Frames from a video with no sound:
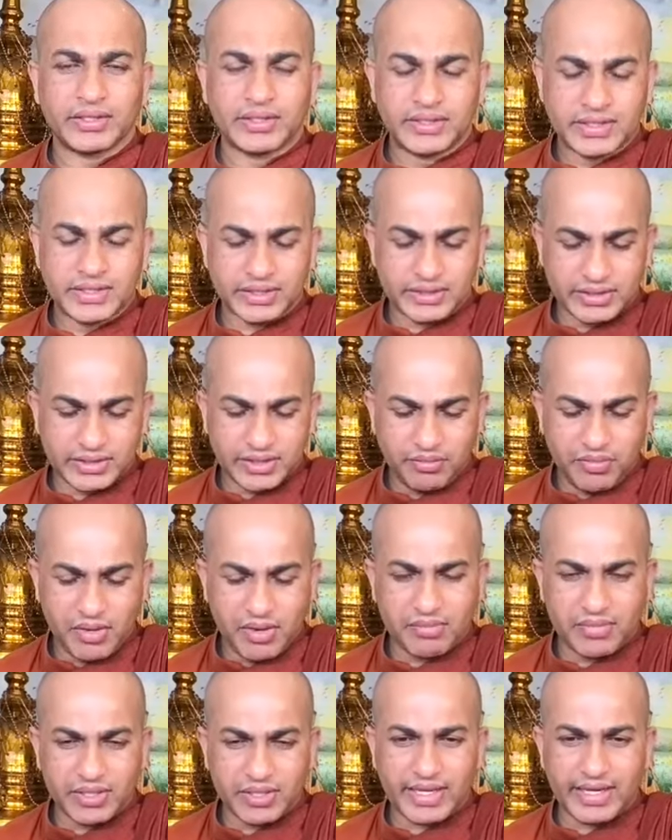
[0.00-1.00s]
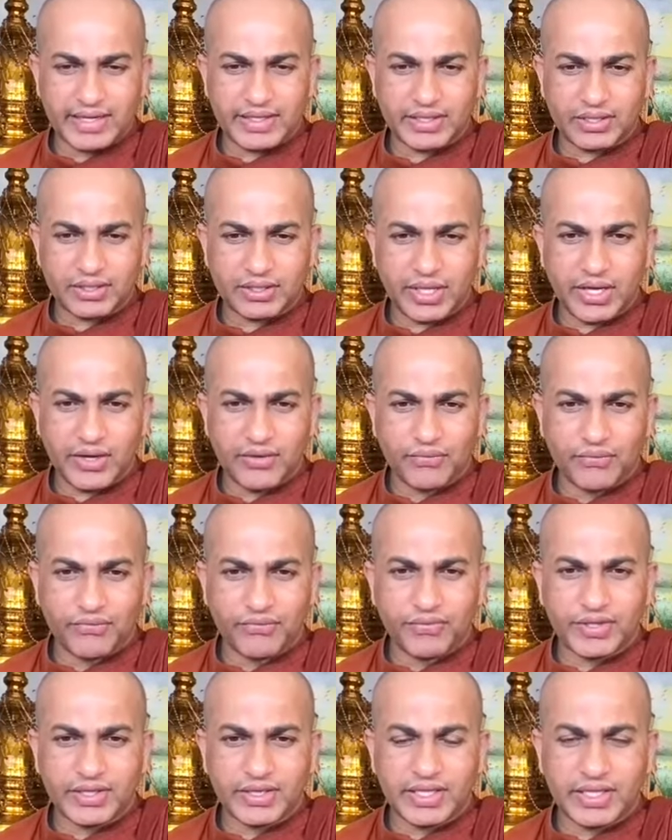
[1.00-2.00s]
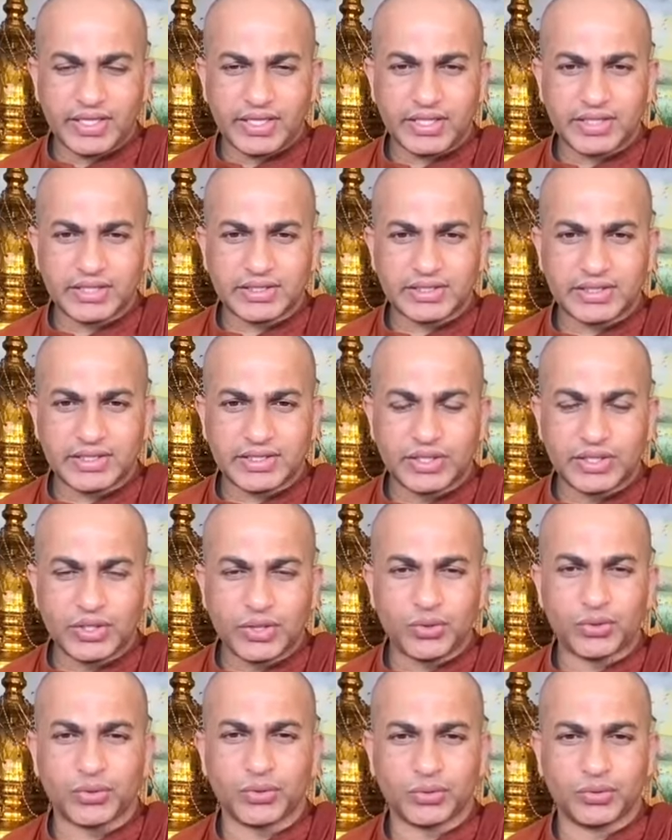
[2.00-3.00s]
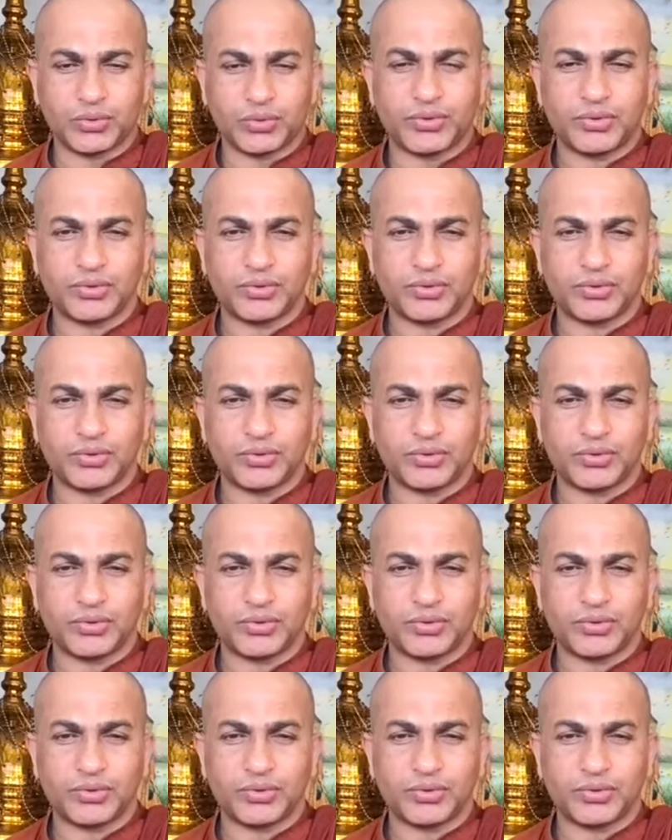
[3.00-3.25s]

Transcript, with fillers: Just remember that everything is in you.